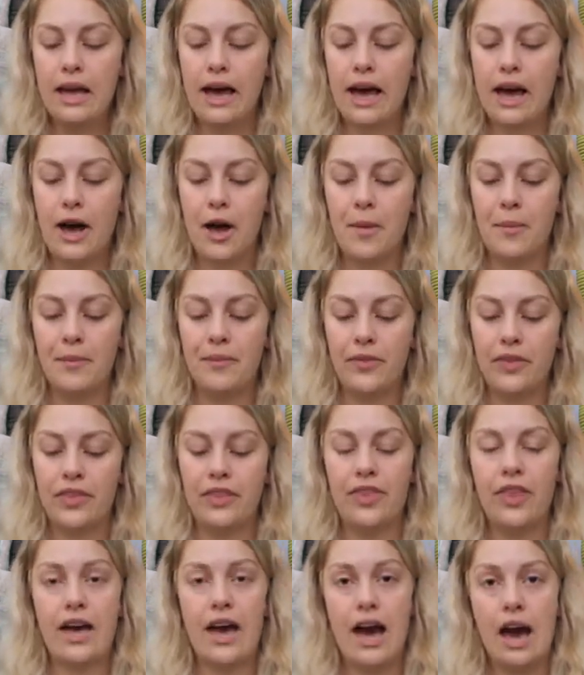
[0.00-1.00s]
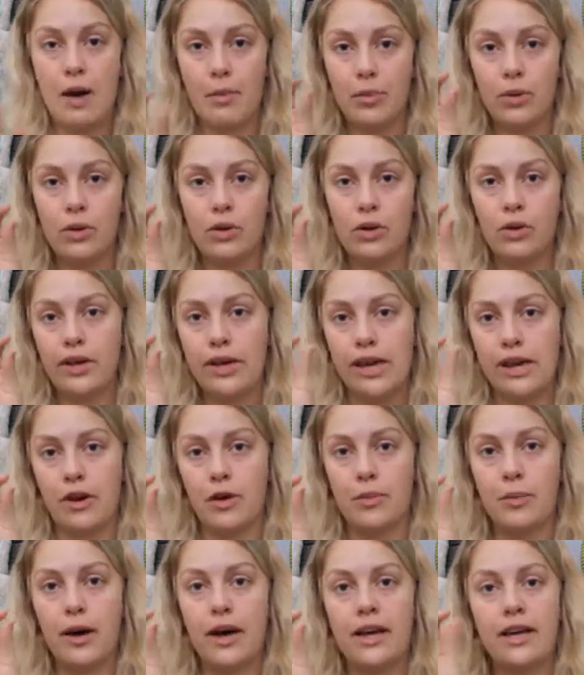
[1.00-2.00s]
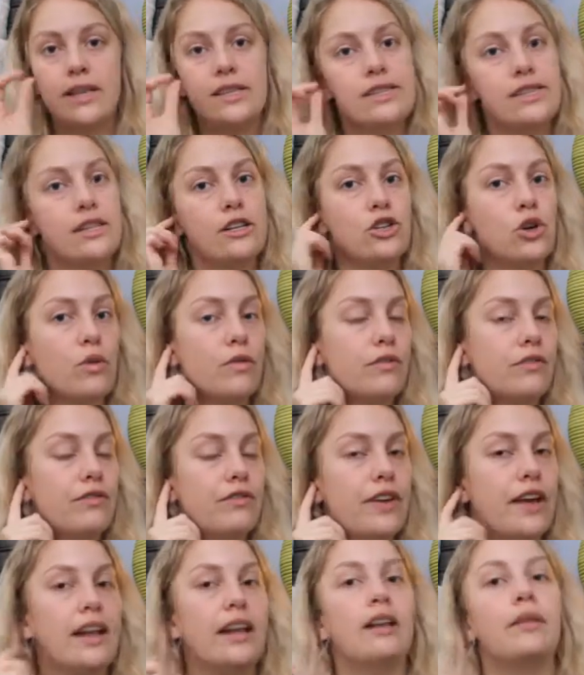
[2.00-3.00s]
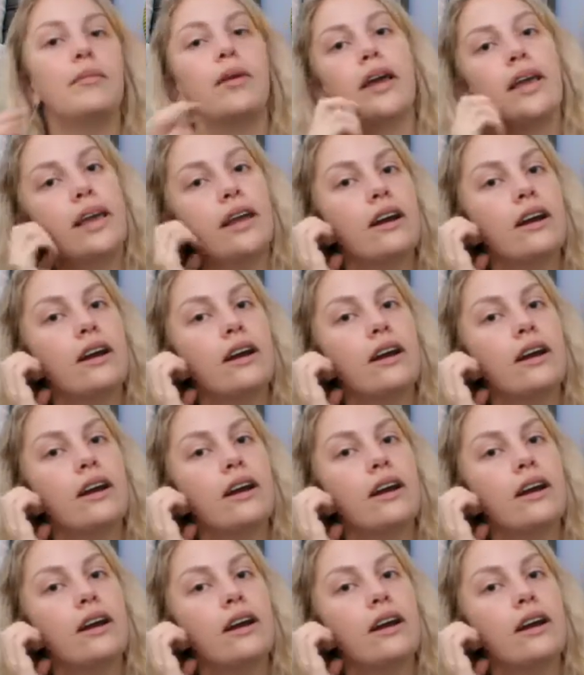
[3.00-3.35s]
Um, the Apple earbuds don't fit in my